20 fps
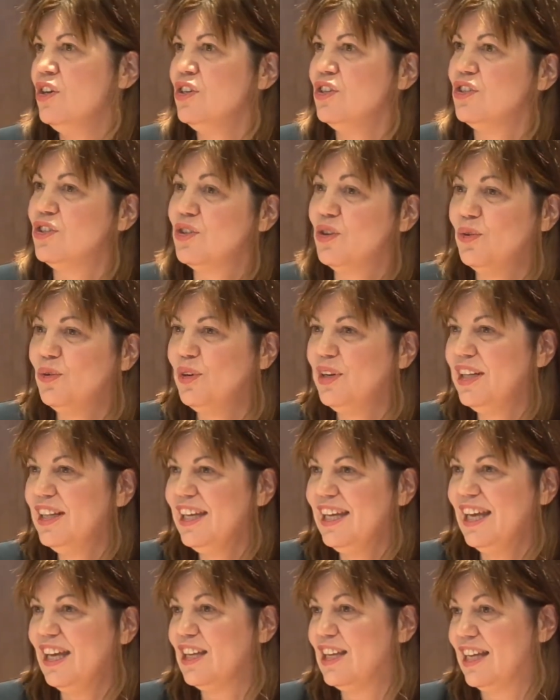So
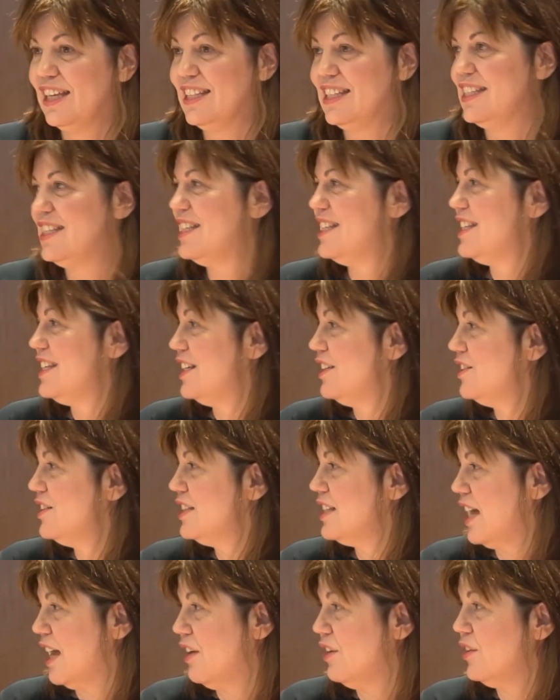really it distilled
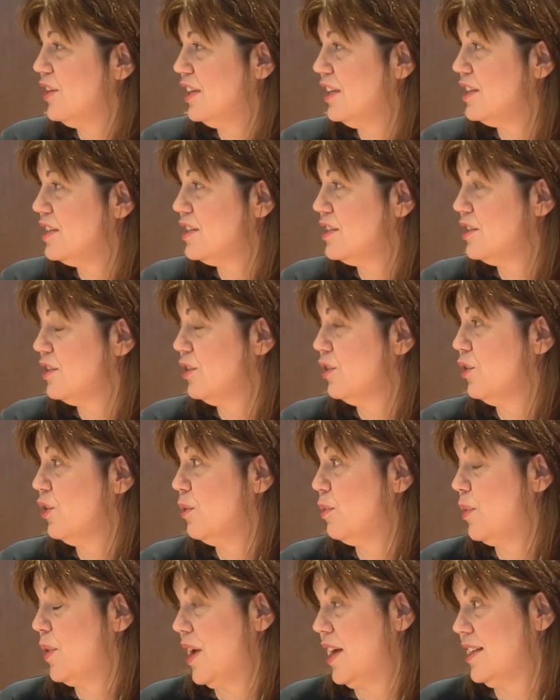down into
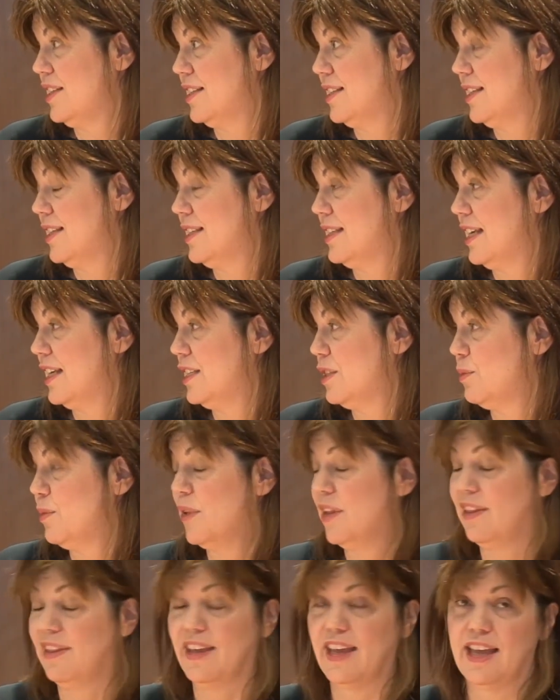the practice
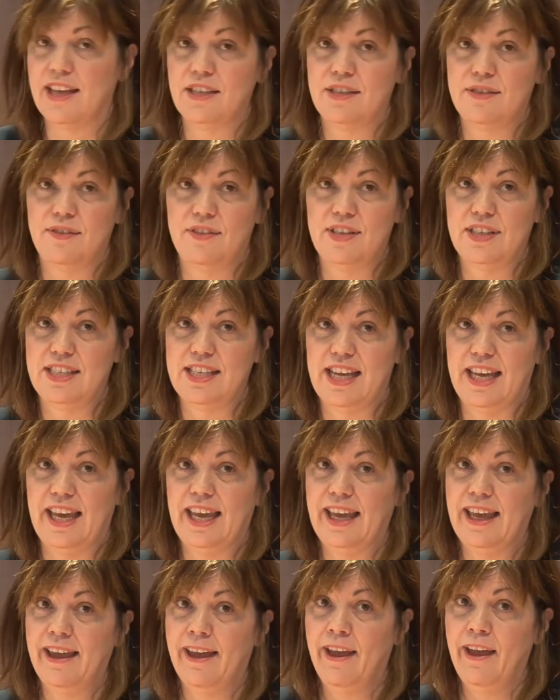assessment at the end of the
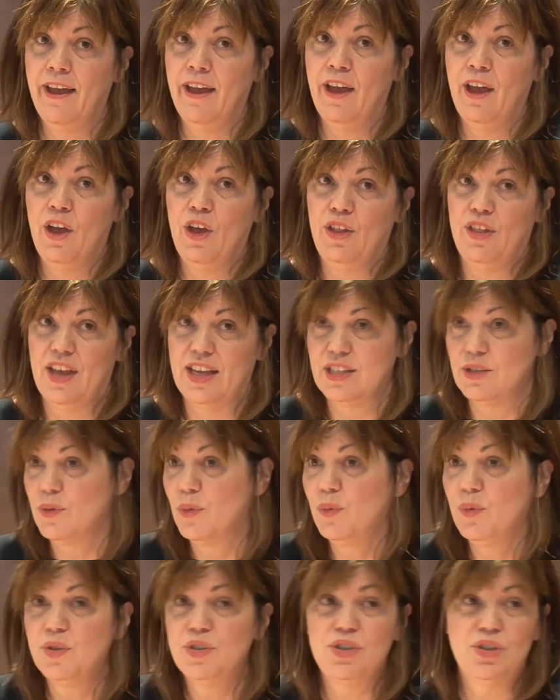day. That's
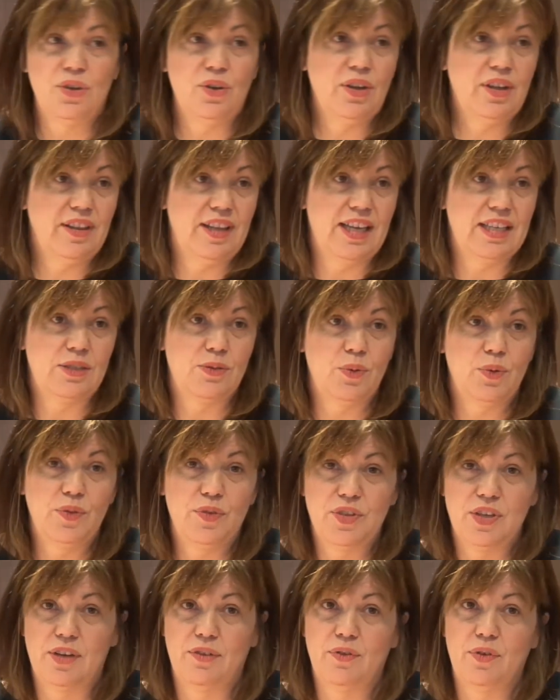what we're doing, and that's what
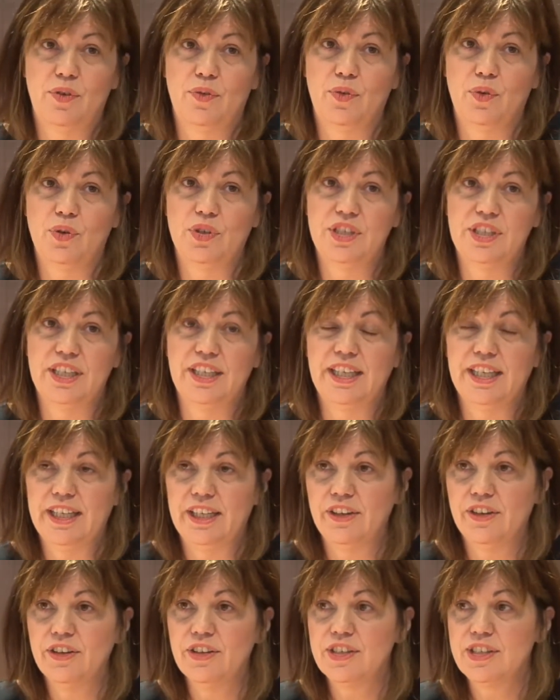we've done for 14
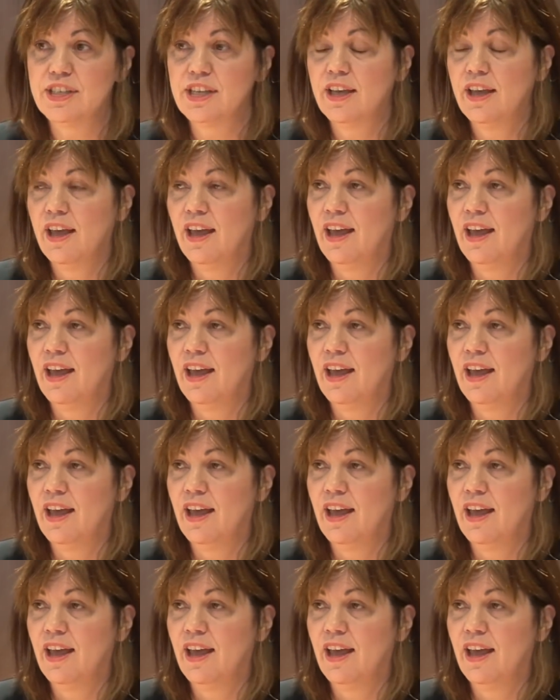years.